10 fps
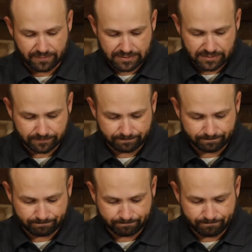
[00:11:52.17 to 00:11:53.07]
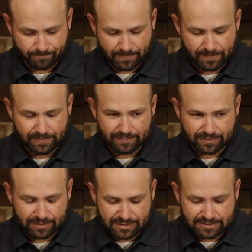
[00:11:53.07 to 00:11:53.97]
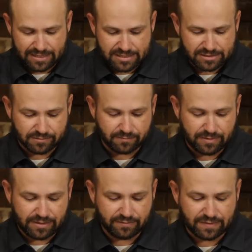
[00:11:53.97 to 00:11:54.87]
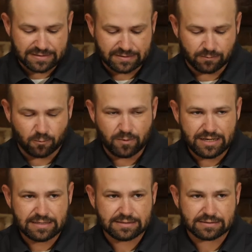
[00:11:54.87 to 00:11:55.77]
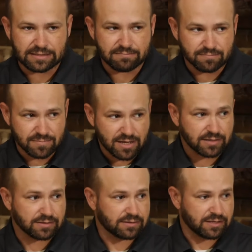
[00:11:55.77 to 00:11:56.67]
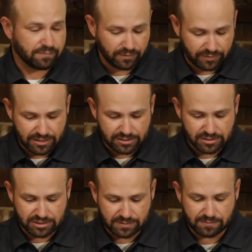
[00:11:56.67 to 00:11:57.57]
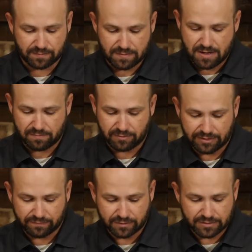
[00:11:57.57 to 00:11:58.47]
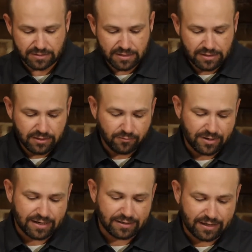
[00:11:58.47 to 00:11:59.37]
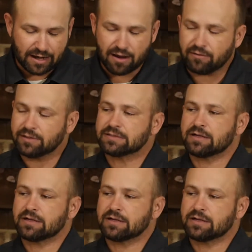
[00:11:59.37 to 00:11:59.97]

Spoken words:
think so. In East Asia, we invested weeks and months in relationships with non-believers. We had countless